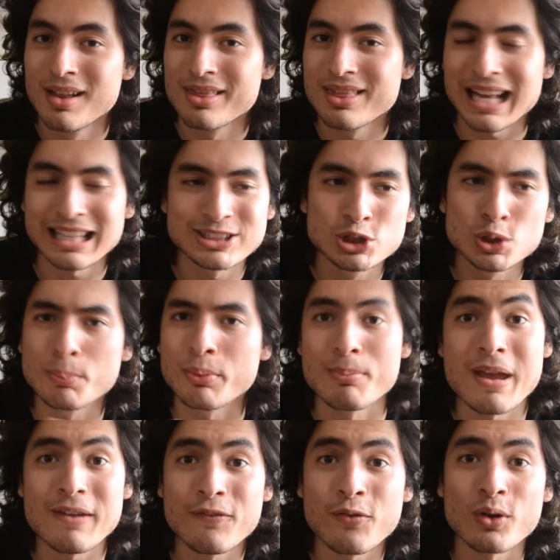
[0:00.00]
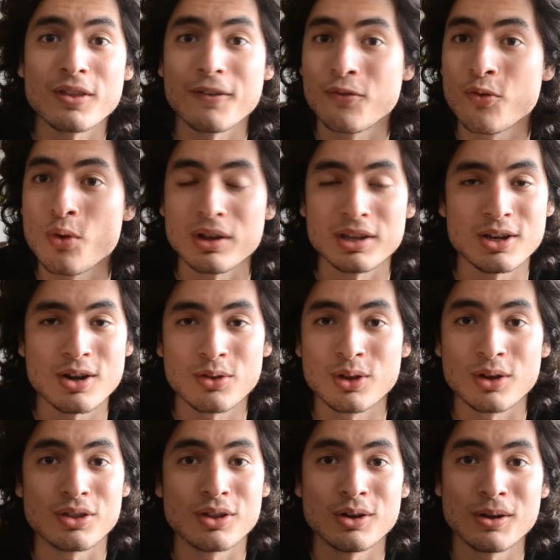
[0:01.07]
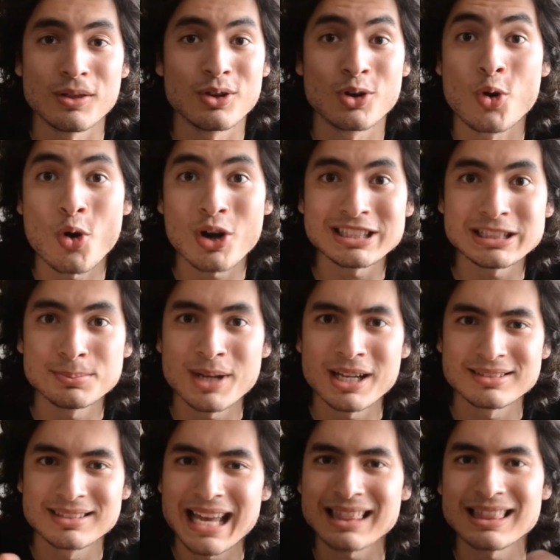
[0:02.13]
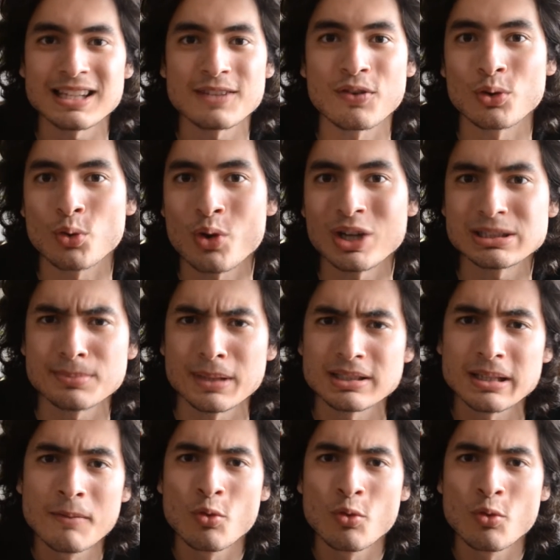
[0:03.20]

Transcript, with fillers: That's super, maybe for the Christmas, get this for Christmas.